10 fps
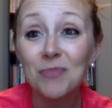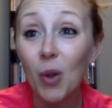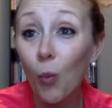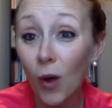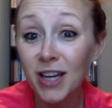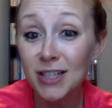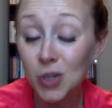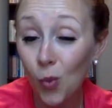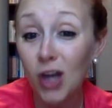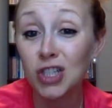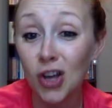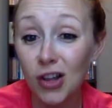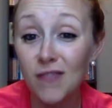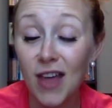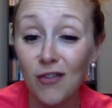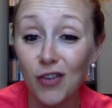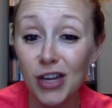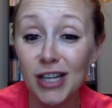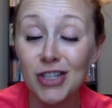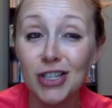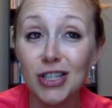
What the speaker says: wanting to watch all of that footage.